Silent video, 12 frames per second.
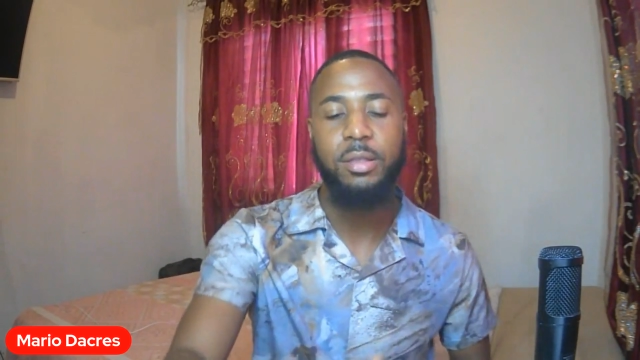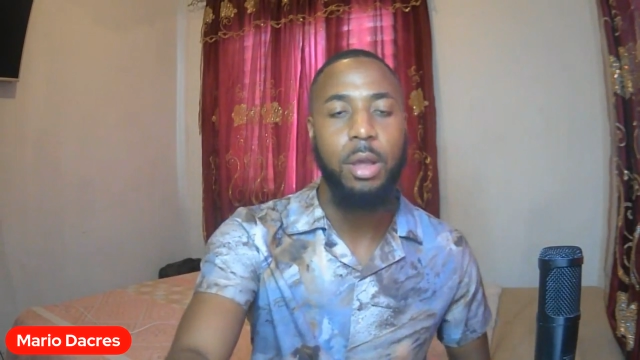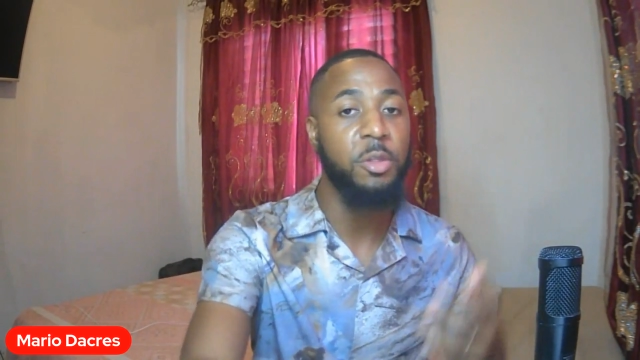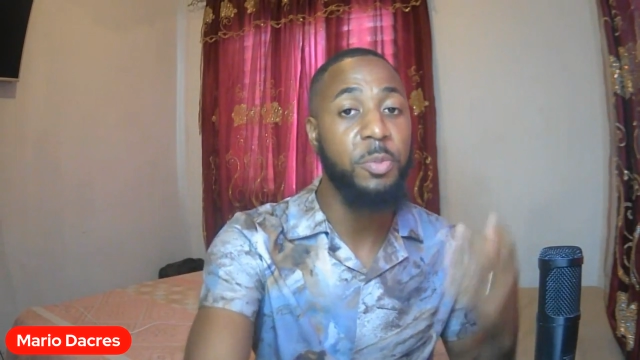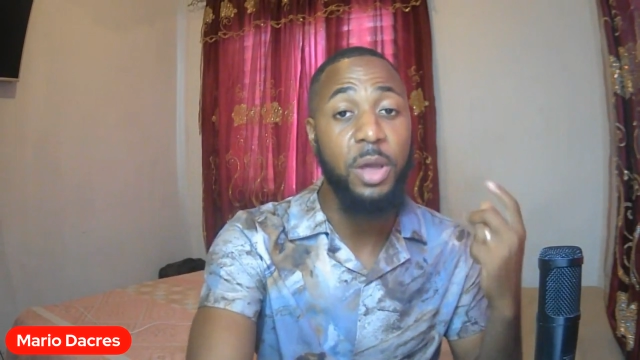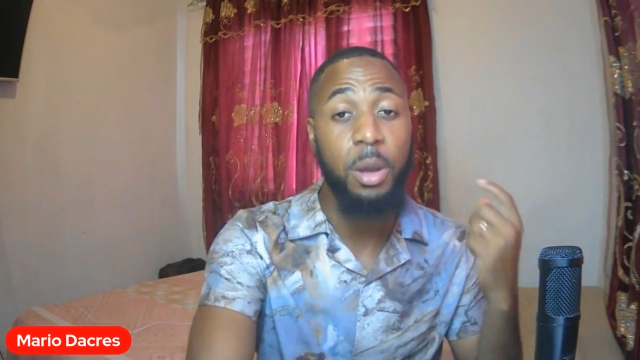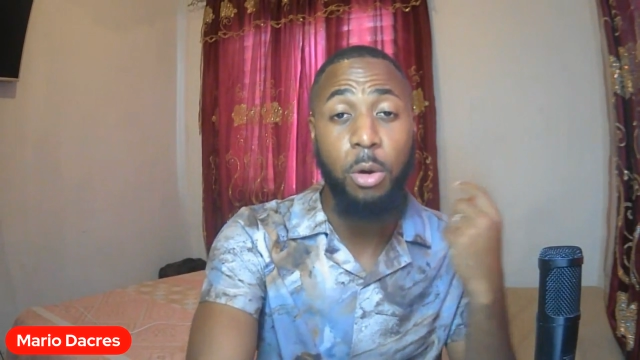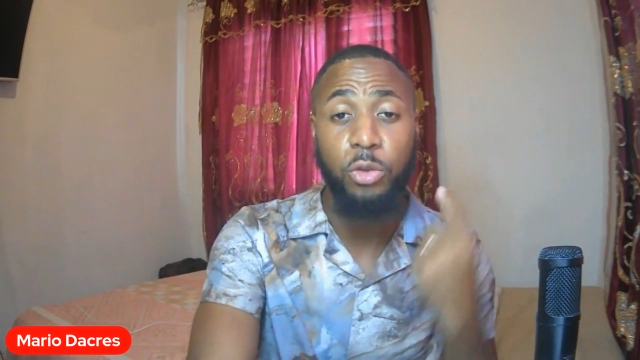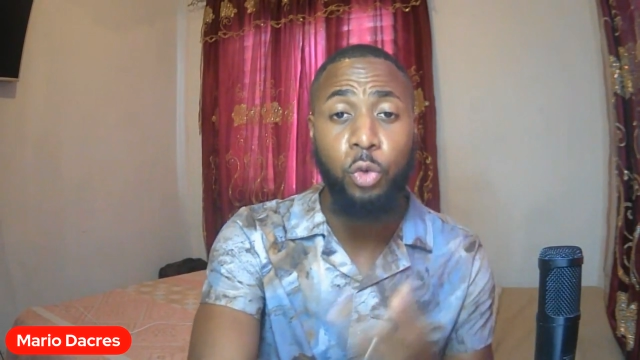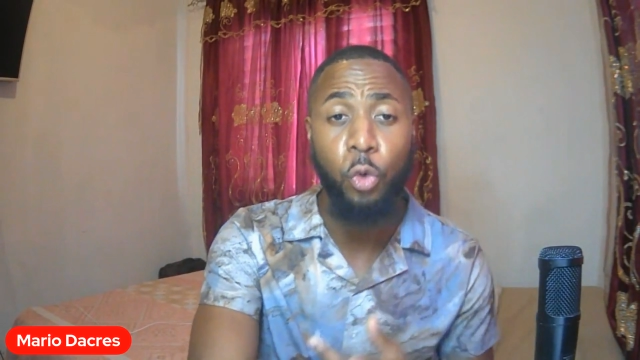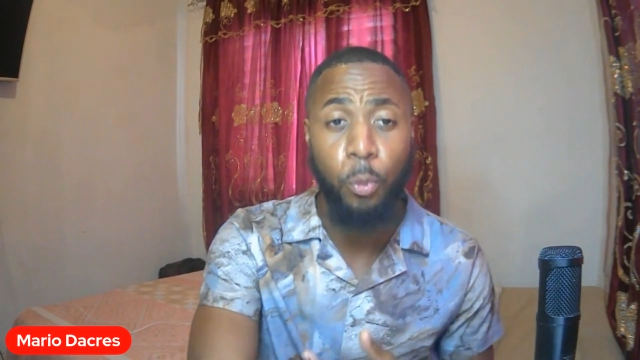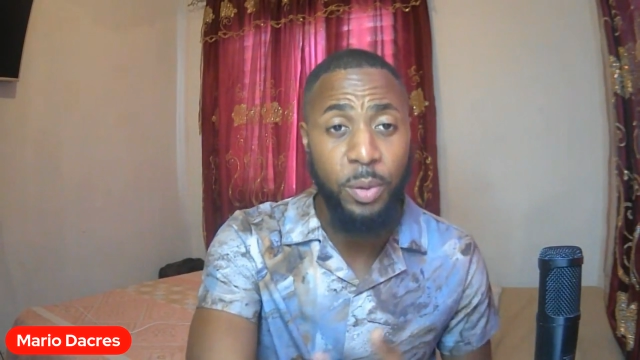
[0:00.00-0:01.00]
I'm going to speak about
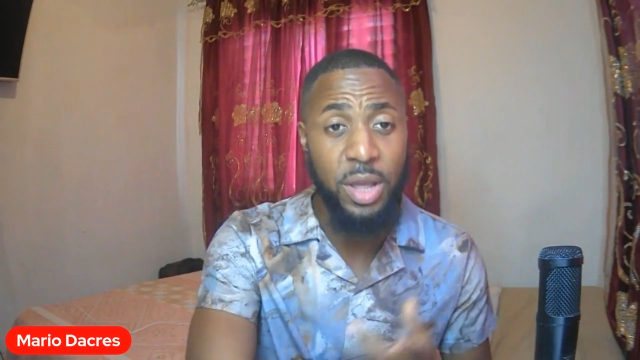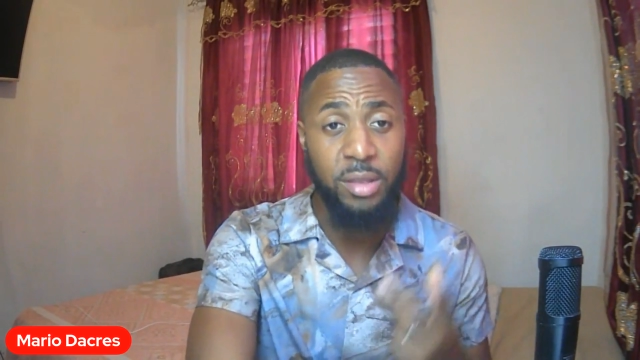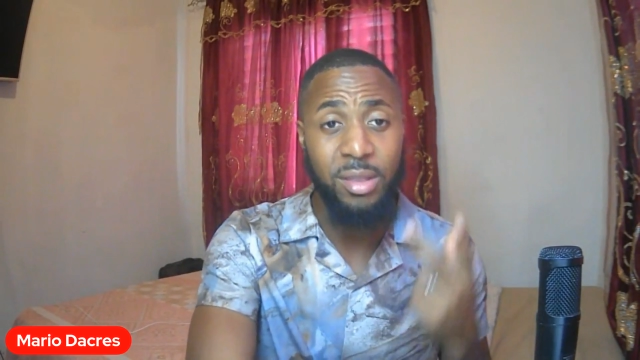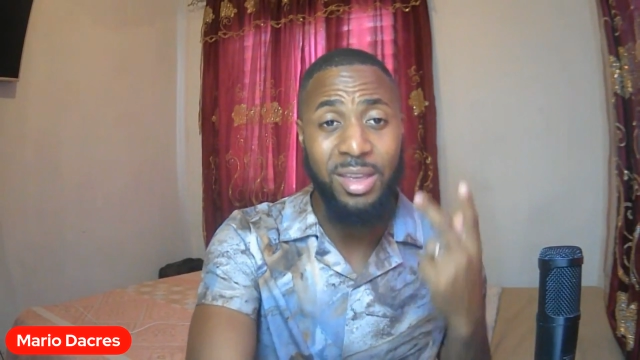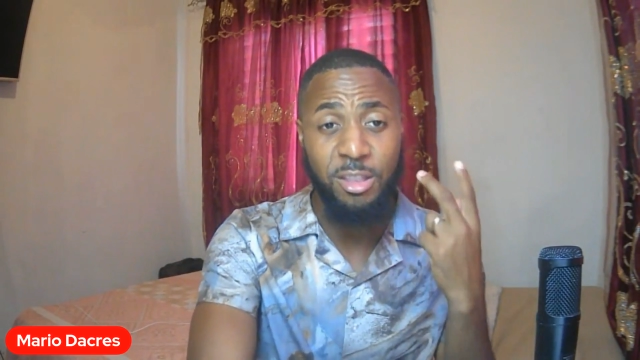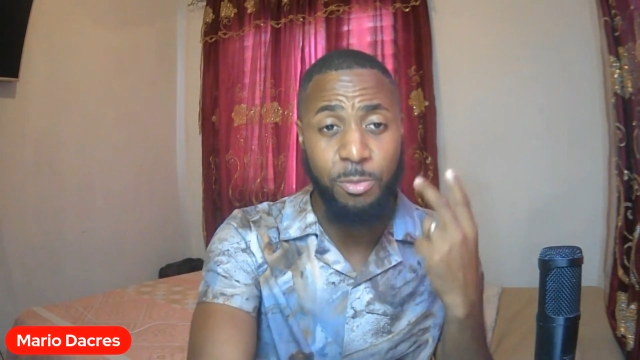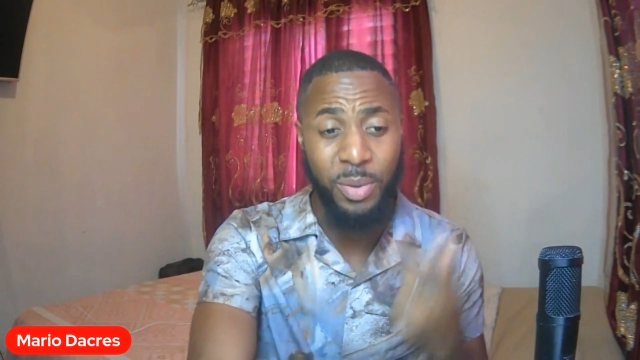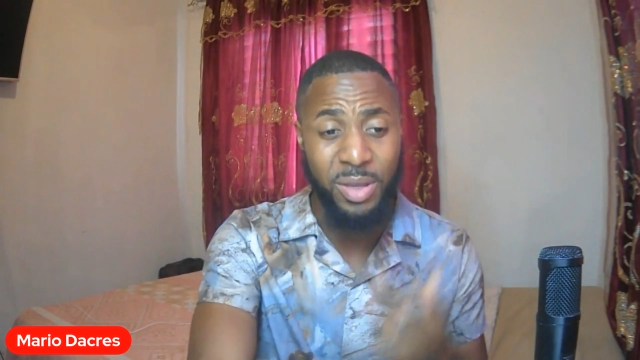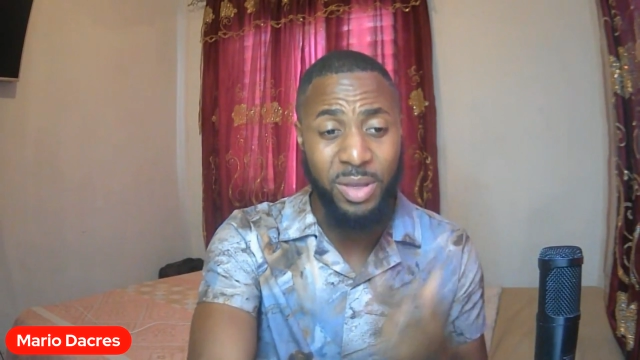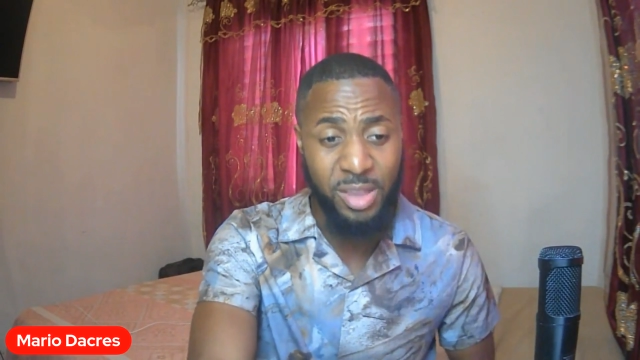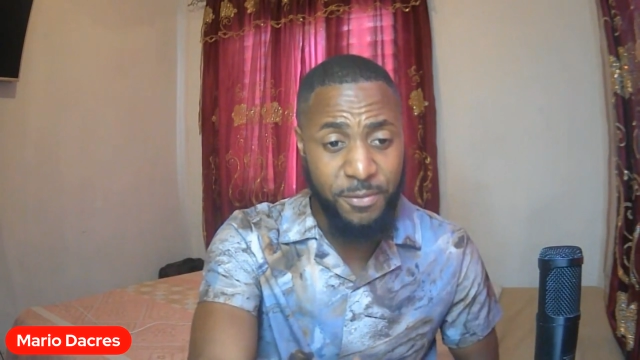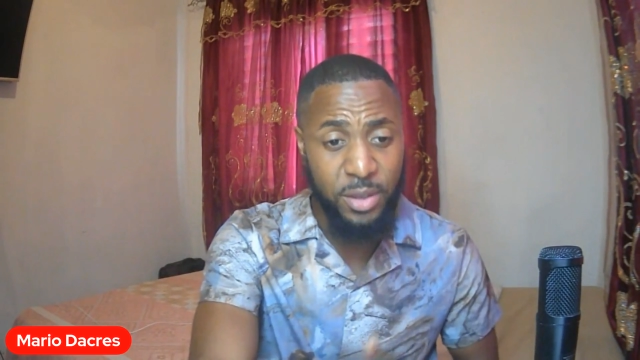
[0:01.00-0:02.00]
two players in
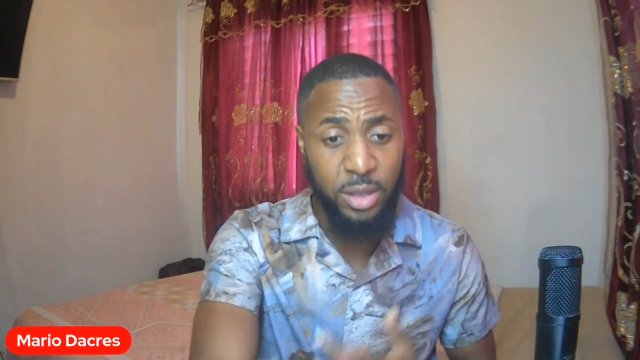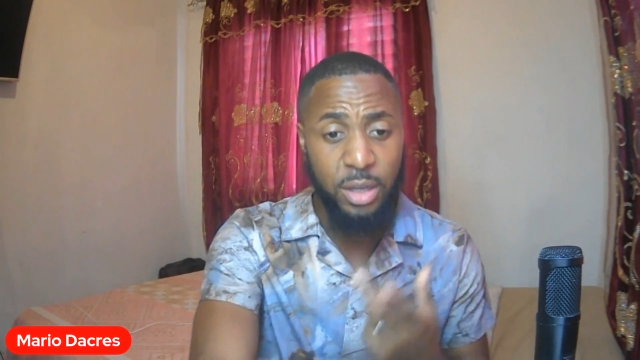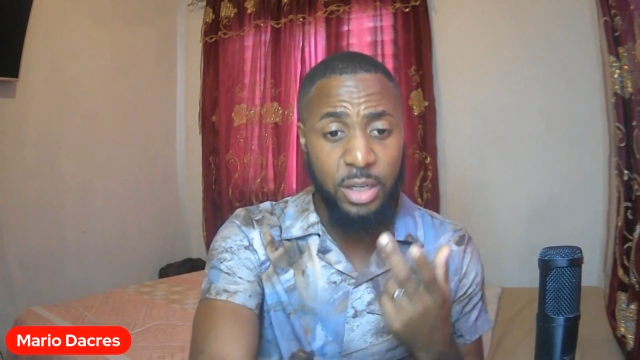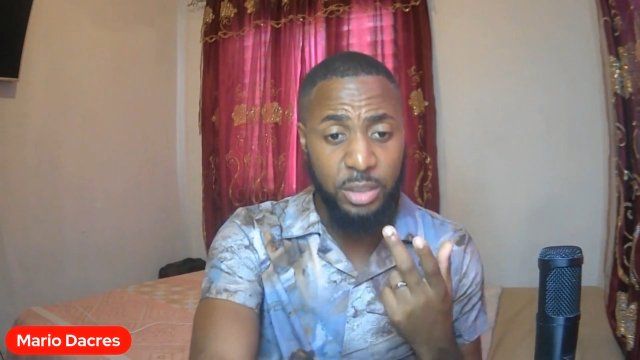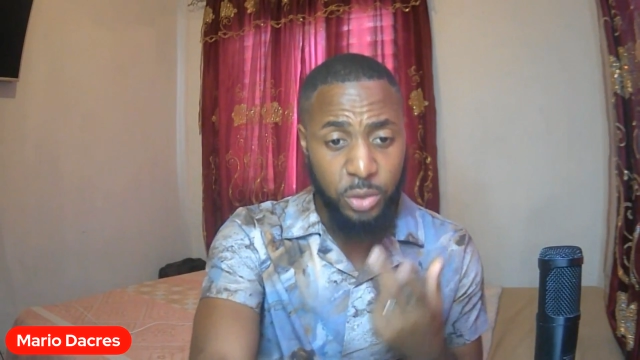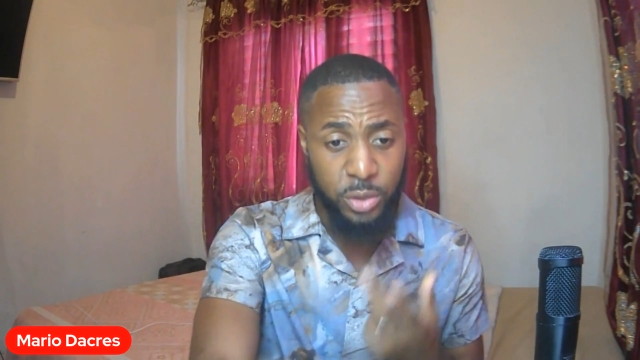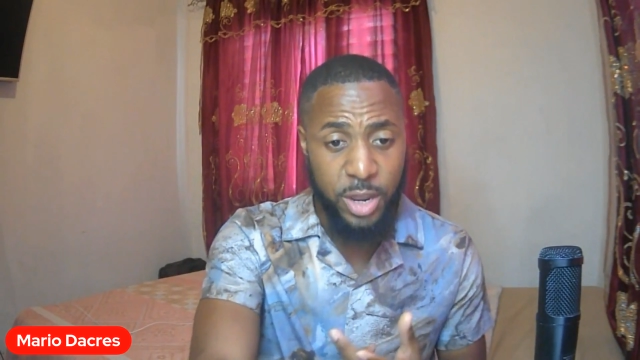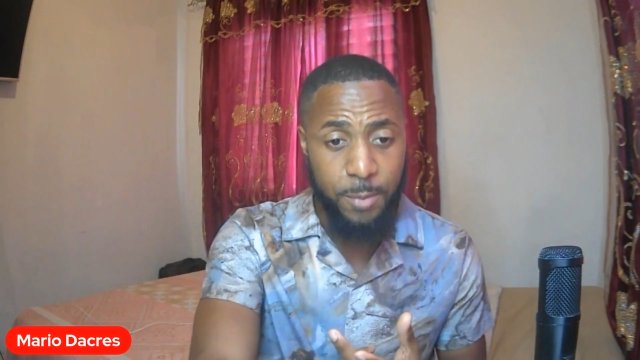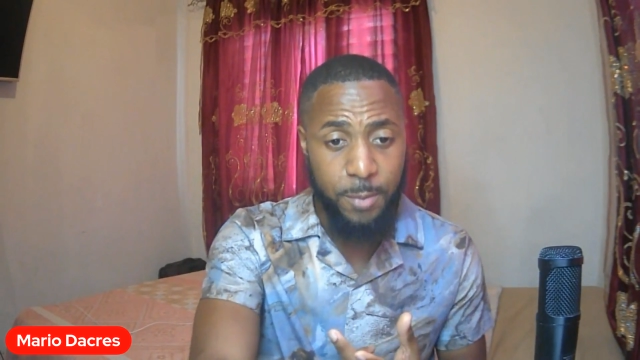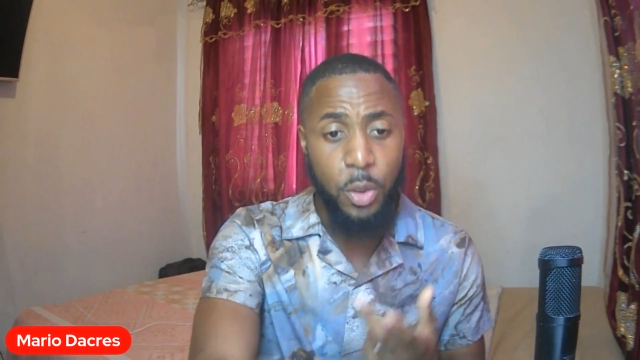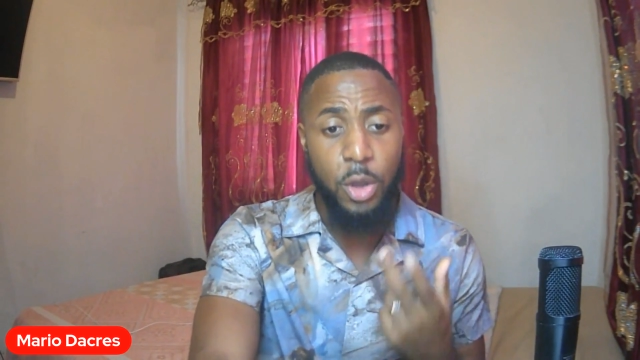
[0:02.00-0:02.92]
specific today.